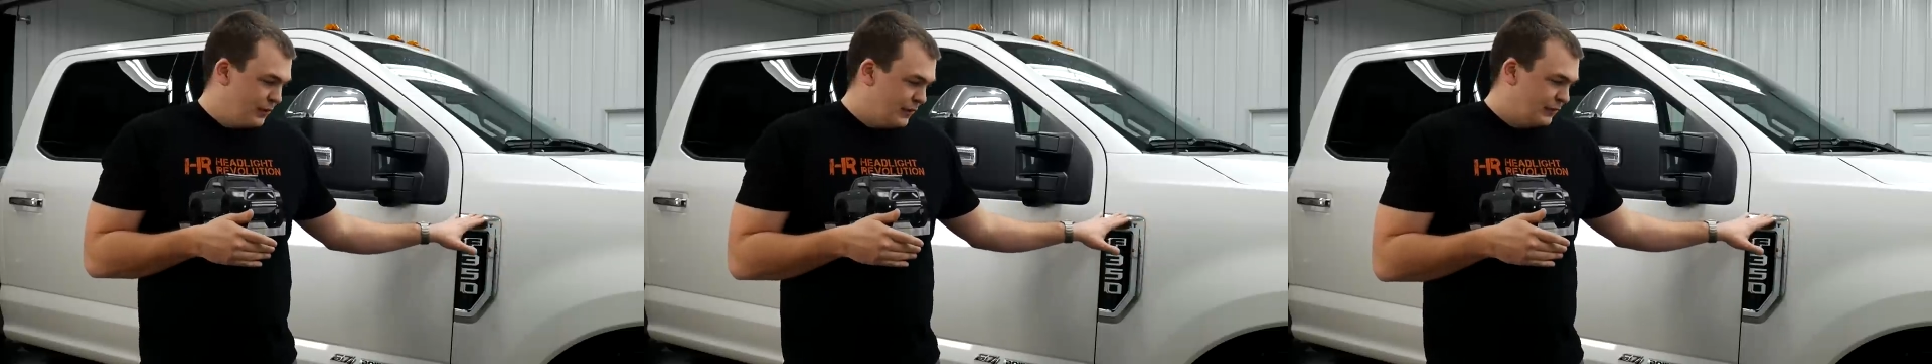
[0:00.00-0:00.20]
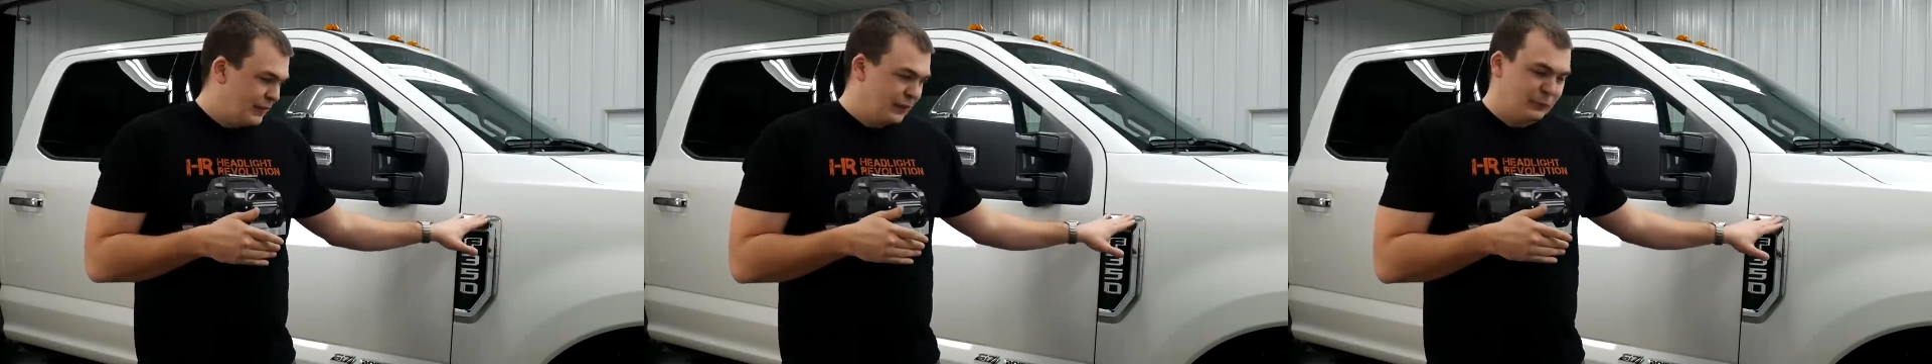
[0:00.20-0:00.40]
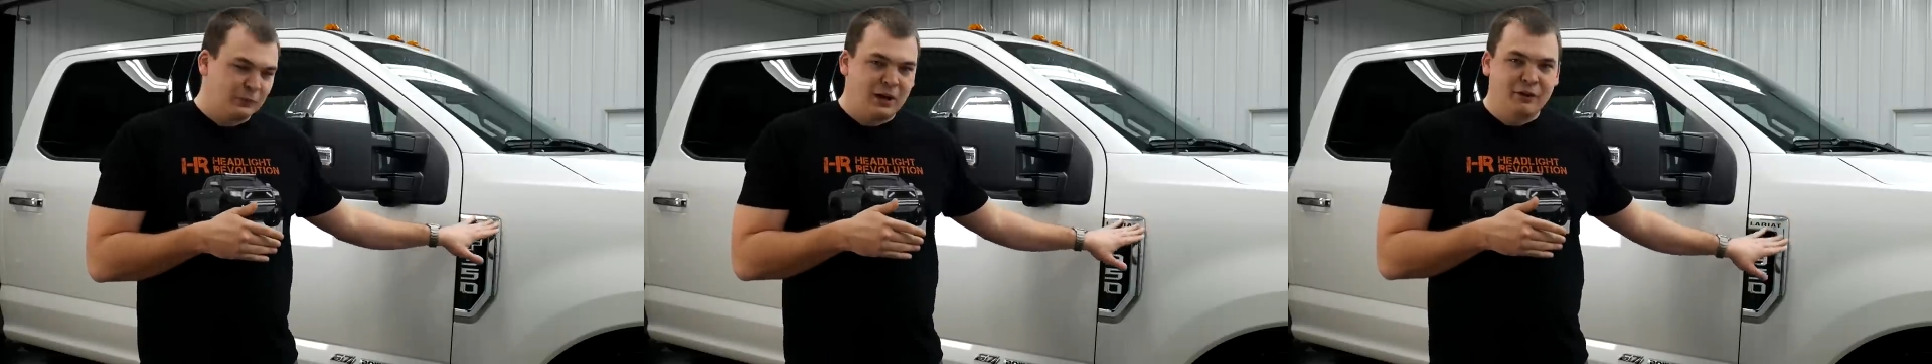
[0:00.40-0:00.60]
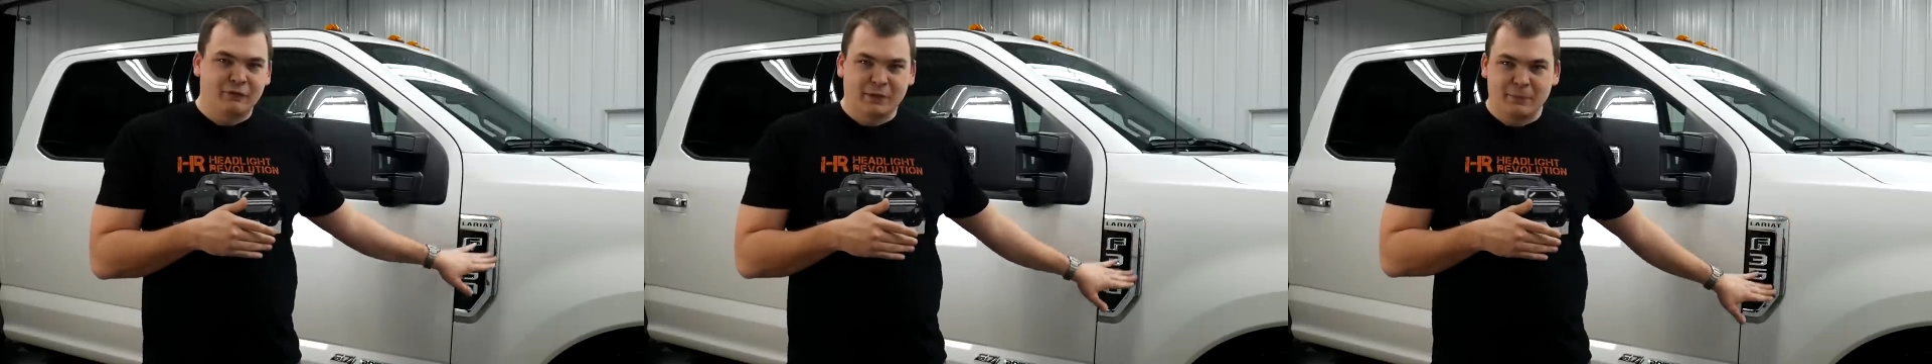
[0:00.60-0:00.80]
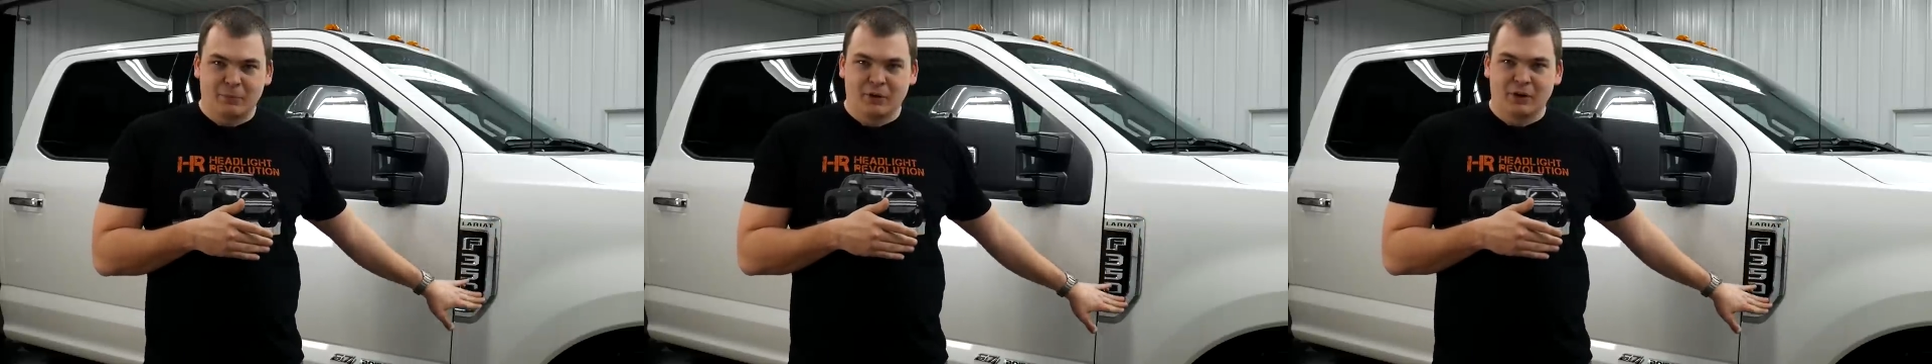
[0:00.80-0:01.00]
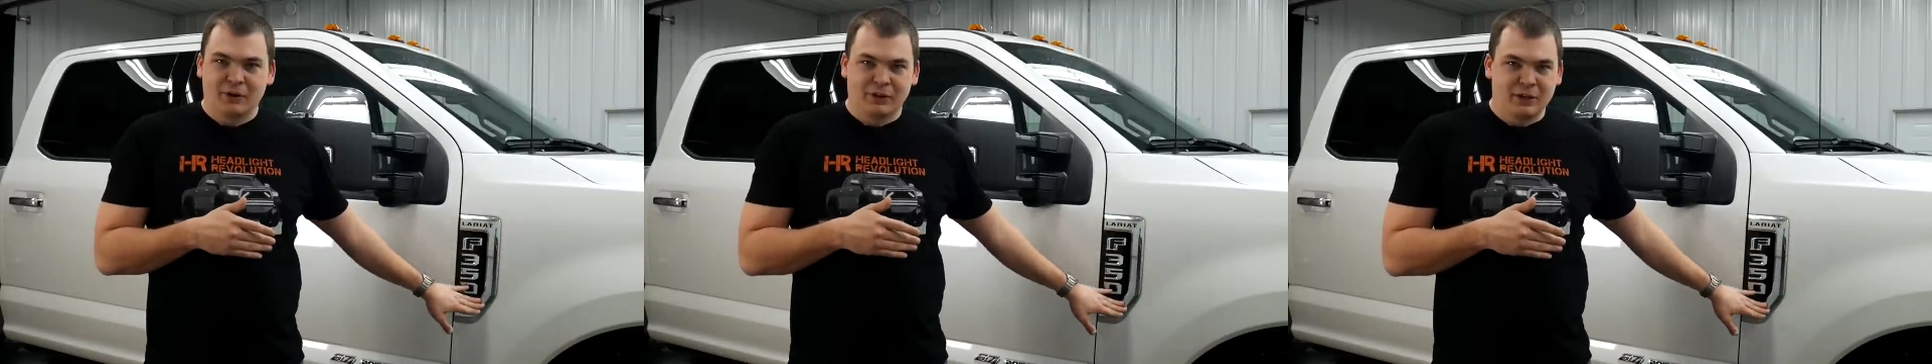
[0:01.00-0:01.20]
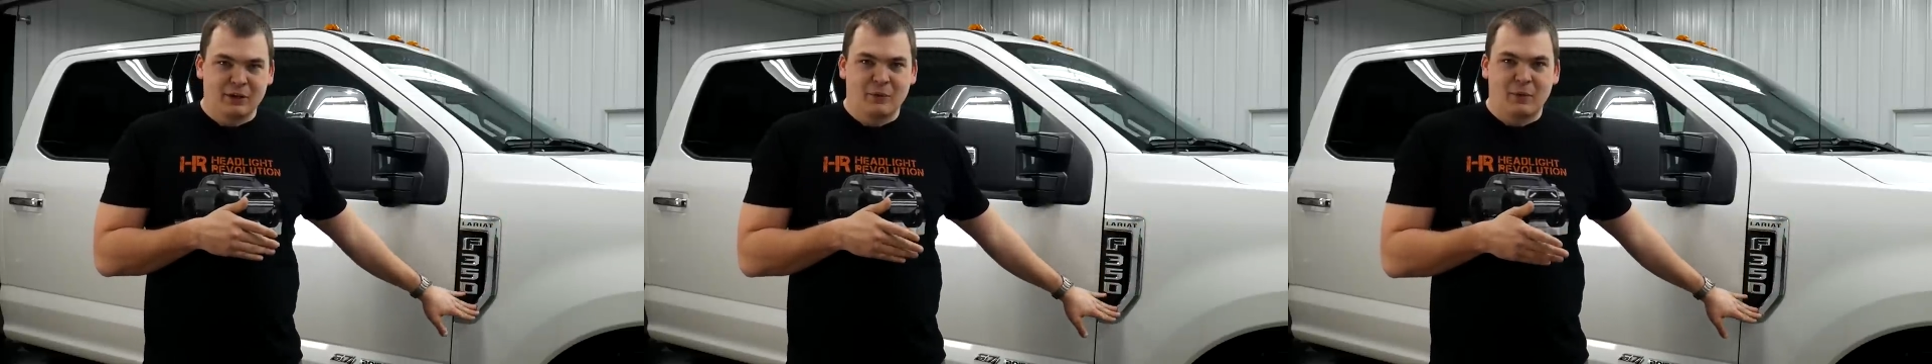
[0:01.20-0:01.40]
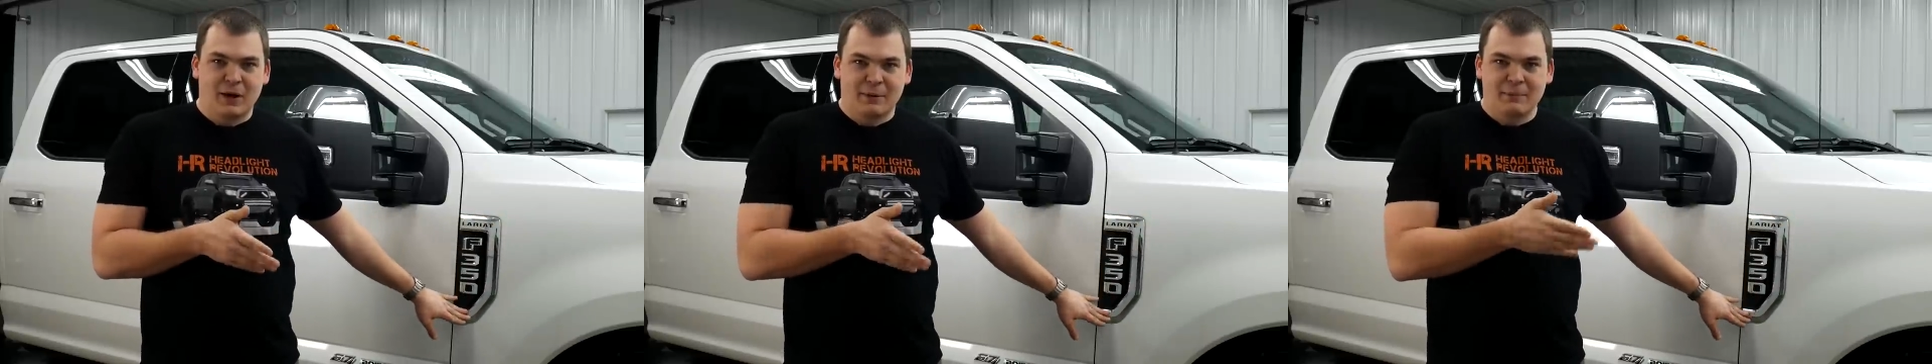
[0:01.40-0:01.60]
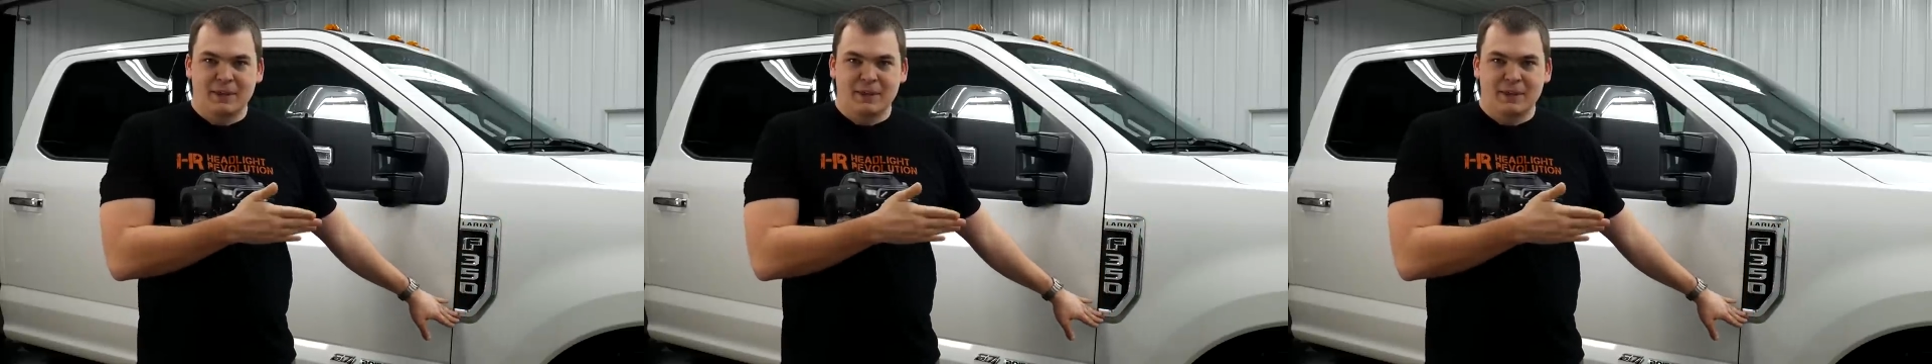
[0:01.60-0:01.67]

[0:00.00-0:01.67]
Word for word: These things were awfully brittle. You don't want